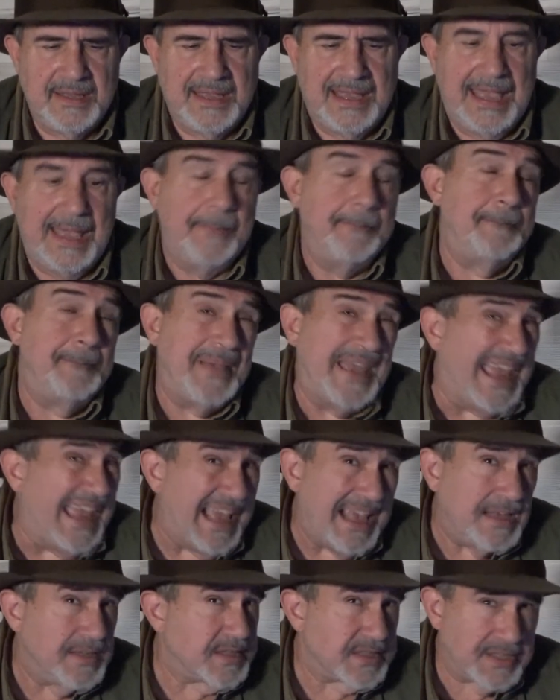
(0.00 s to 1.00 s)
At
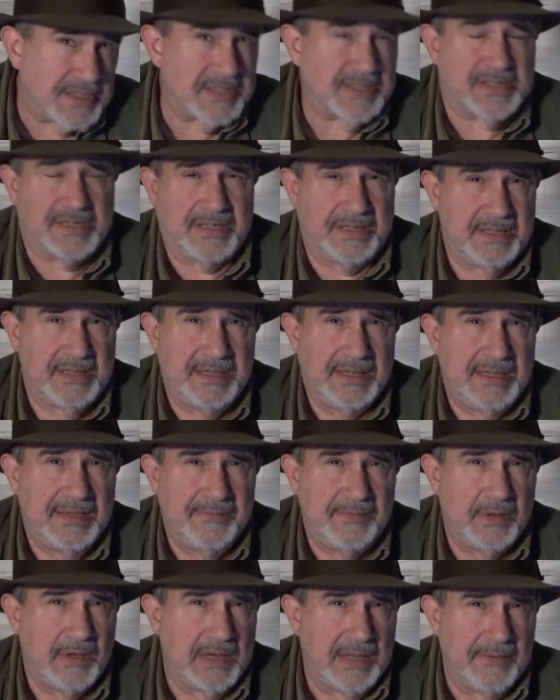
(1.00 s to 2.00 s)
best,
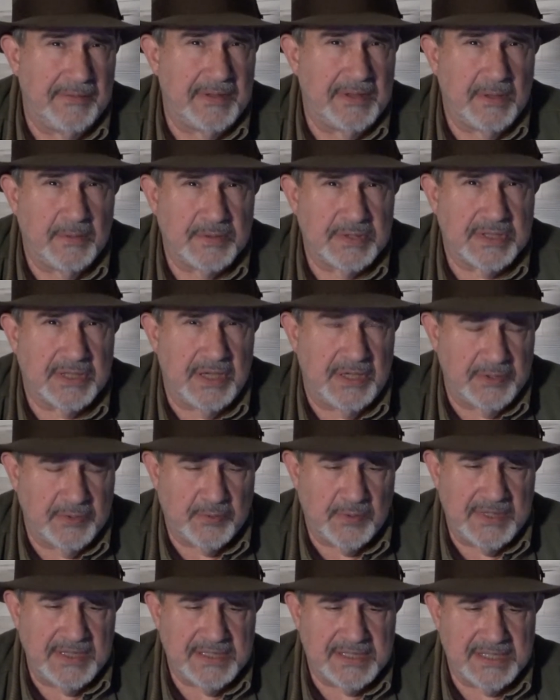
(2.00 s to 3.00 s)
if you live in those
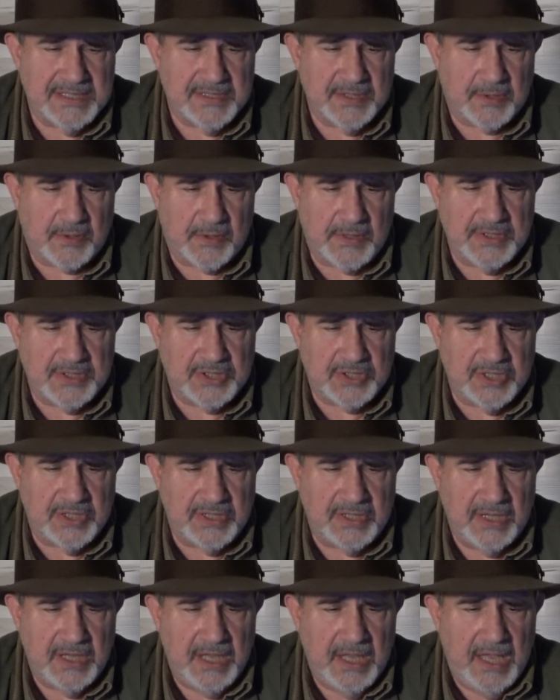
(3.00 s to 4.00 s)
countries as a
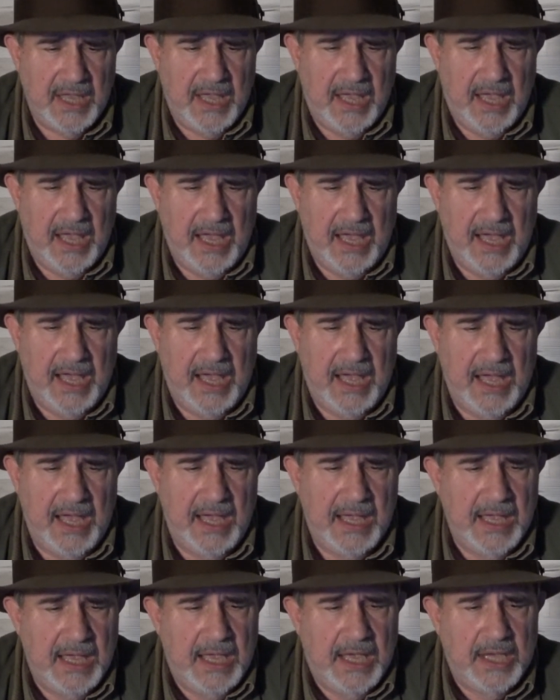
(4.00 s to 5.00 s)
Christian,
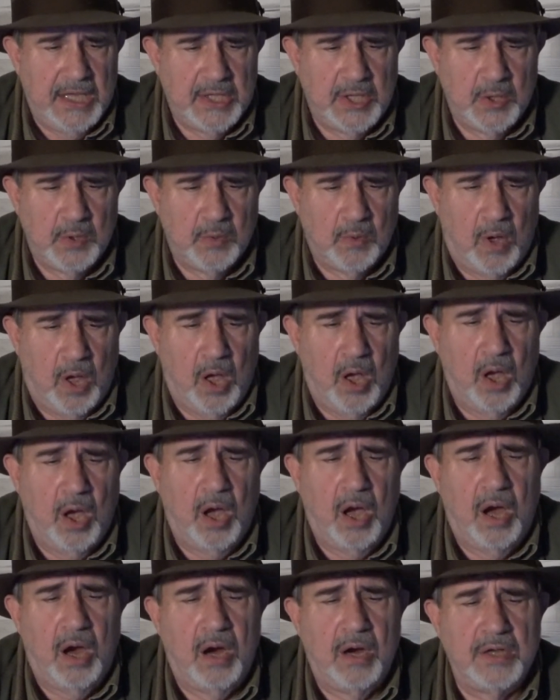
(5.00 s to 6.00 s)
uh, you
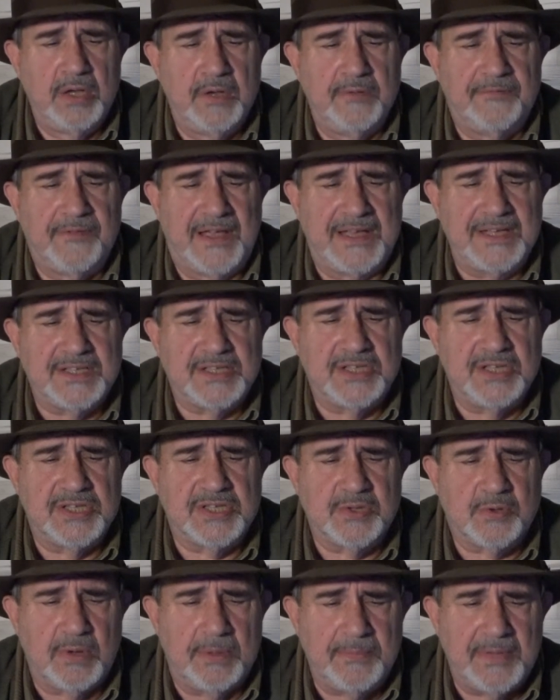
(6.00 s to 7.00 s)
are you face
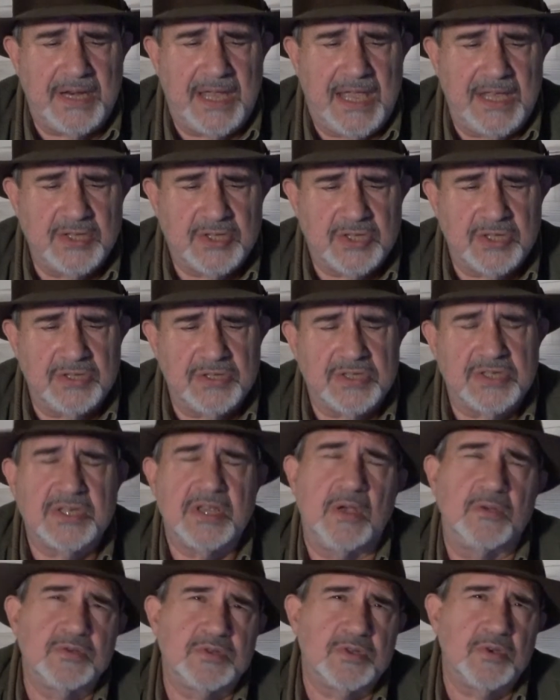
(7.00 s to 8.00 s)
discrimination,
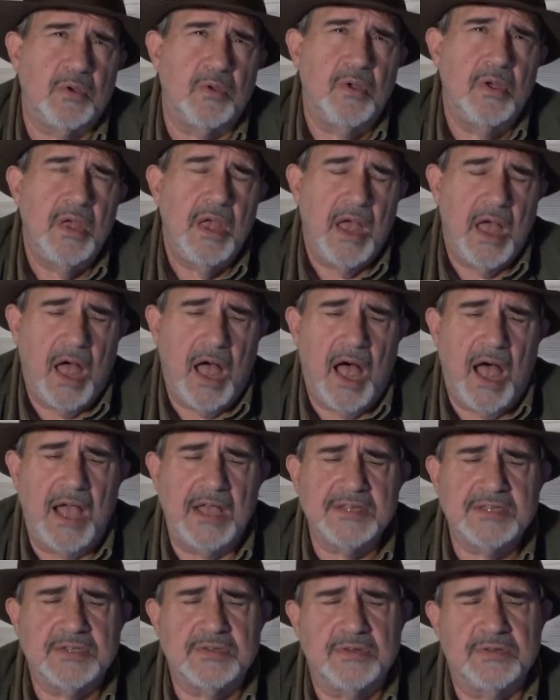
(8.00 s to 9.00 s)
social
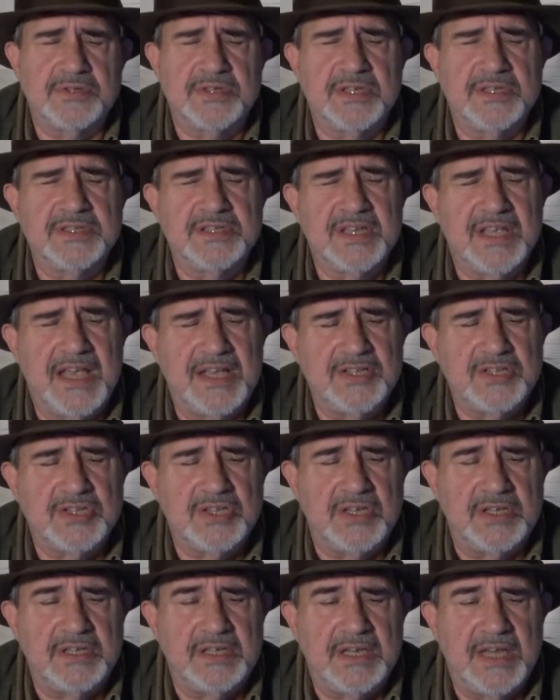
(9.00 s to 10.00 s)

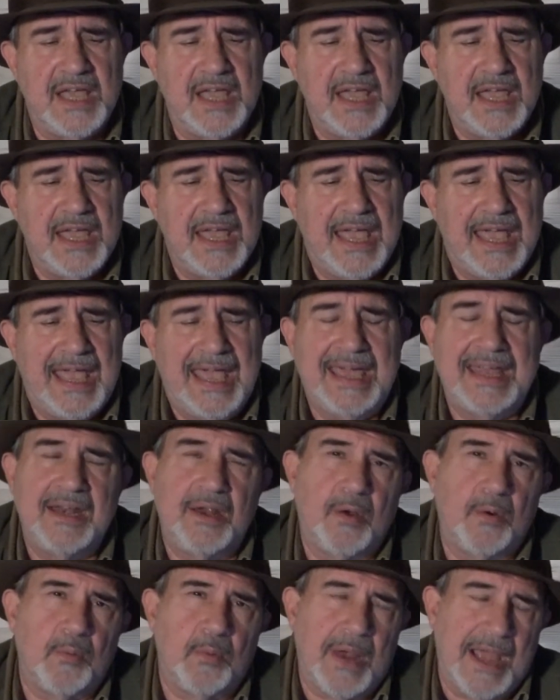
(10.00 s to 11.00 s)
ostracization, and
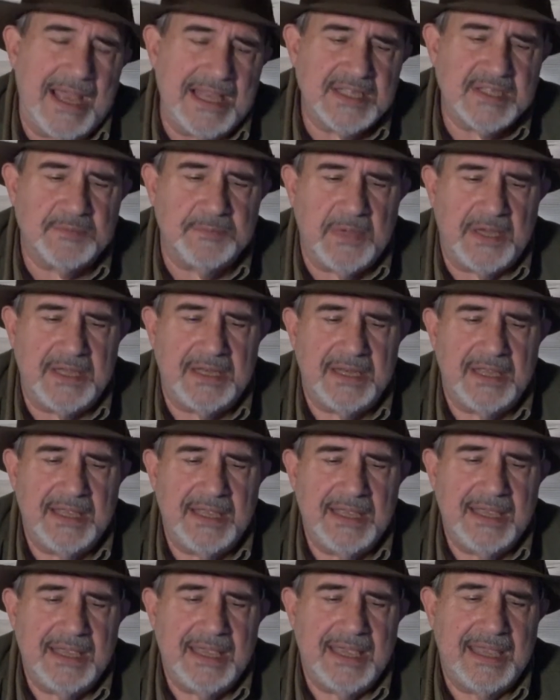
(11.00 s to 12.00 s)
harassment,
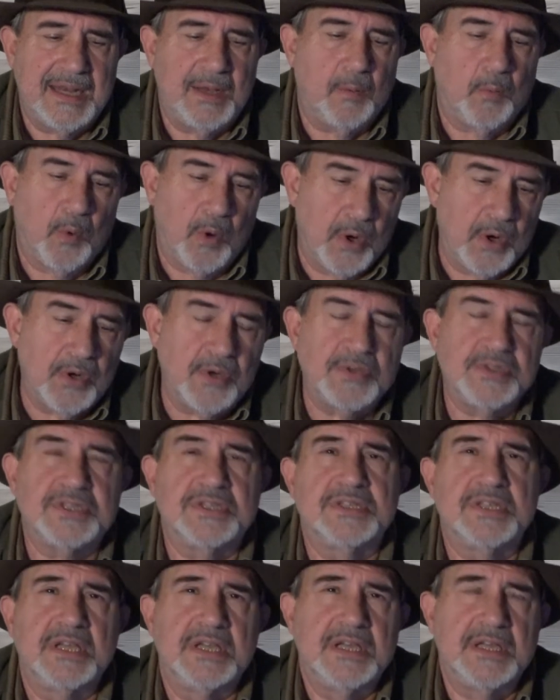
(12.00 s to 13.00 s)
and at
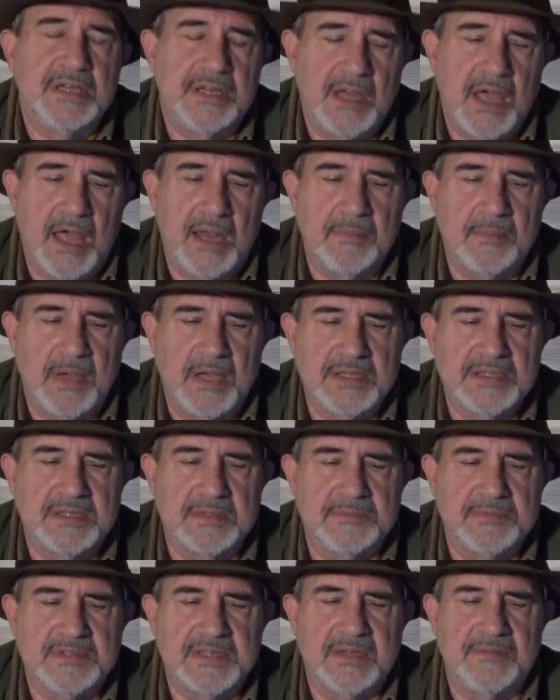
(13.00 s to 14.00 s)
worst,
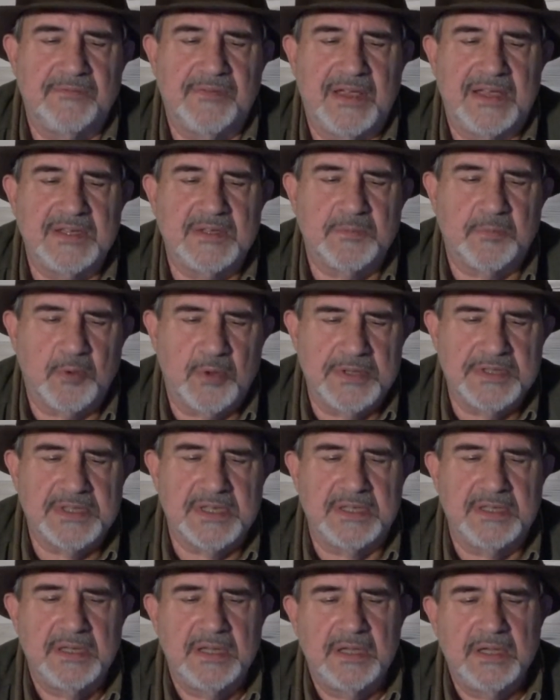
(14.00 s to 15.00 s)
non-Muslims can face
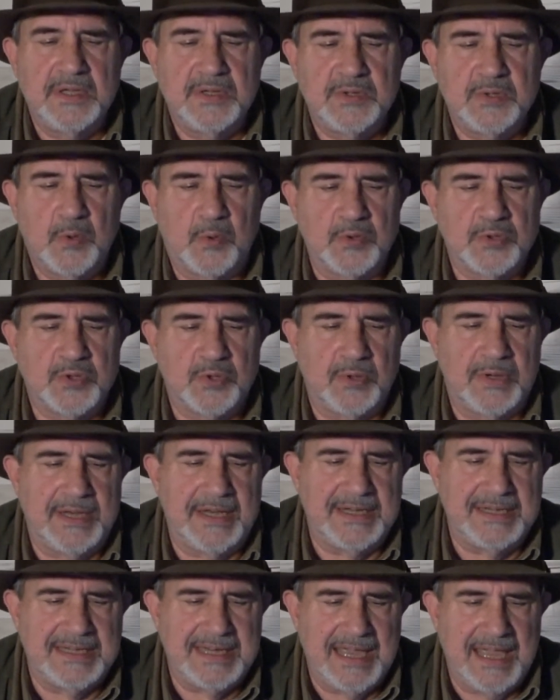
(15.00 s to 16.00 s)
prison torture,
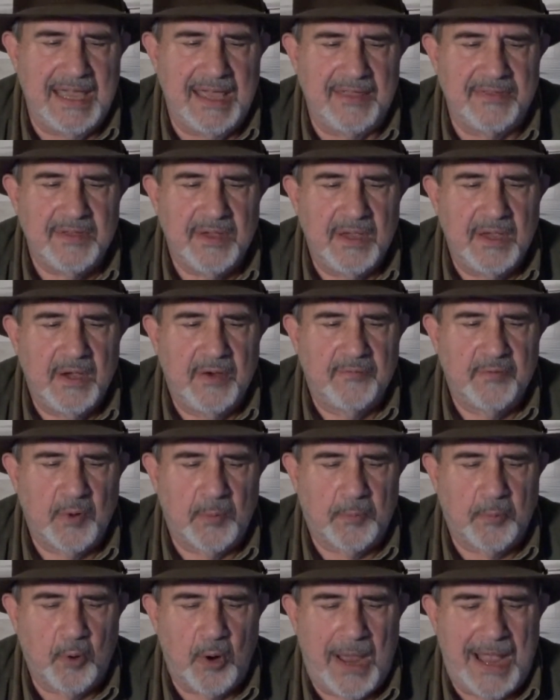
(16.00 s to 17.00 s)
and death for
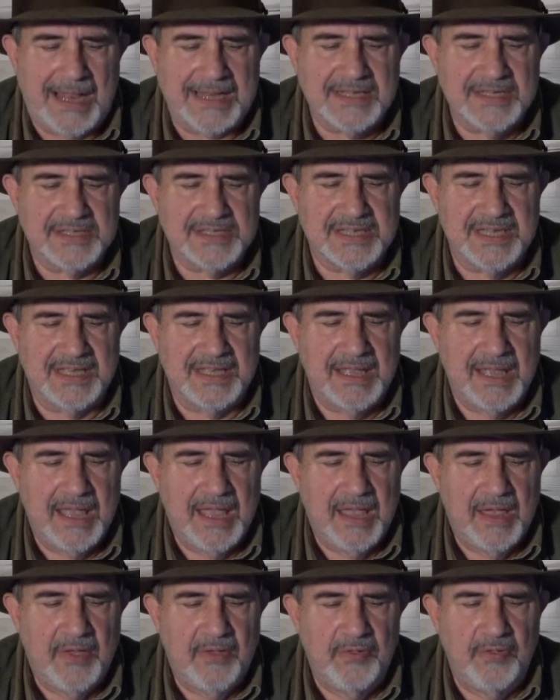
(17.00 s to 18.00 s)
practicing
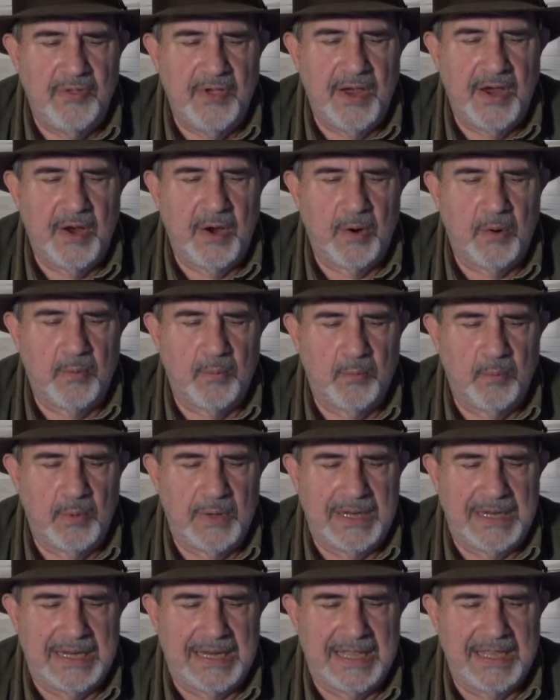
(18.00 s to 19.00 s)
their
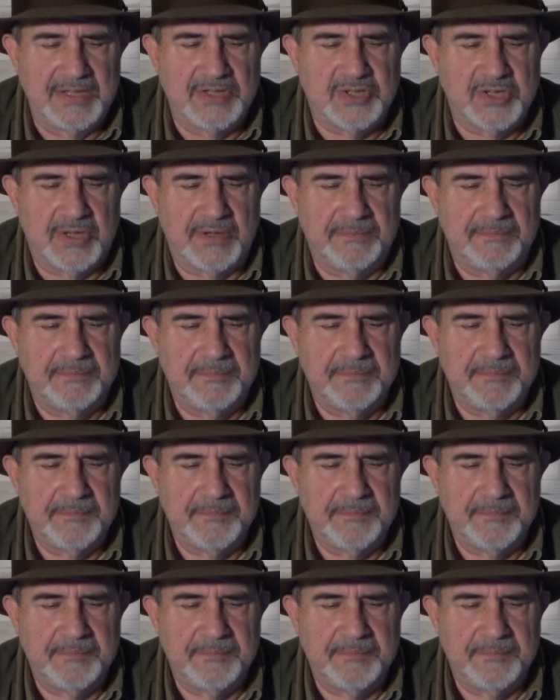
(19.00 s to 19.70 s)
religion.